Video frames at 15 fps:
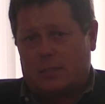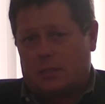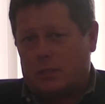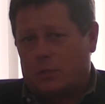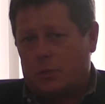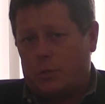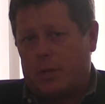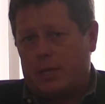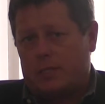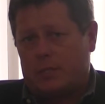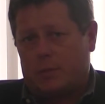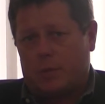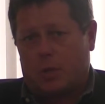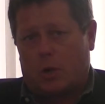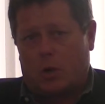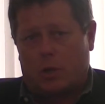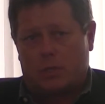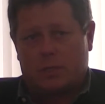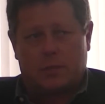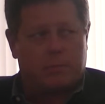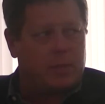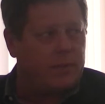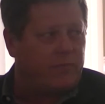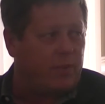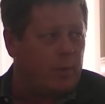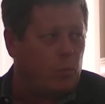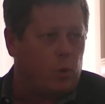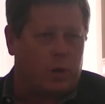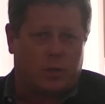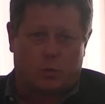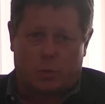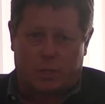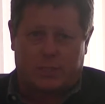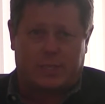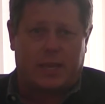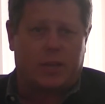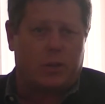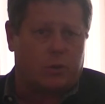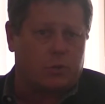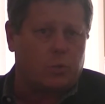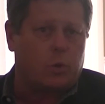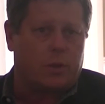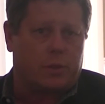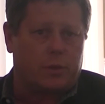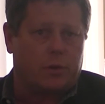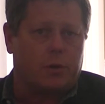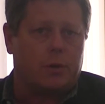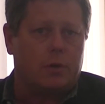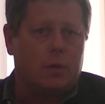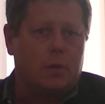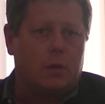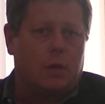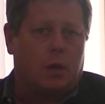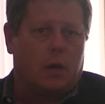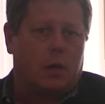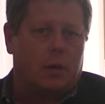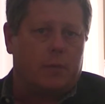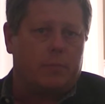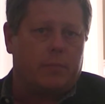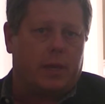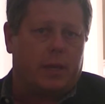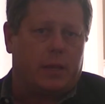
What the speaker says: It's a 2-day seminar. It's in mid-February, 22nd or 23rd.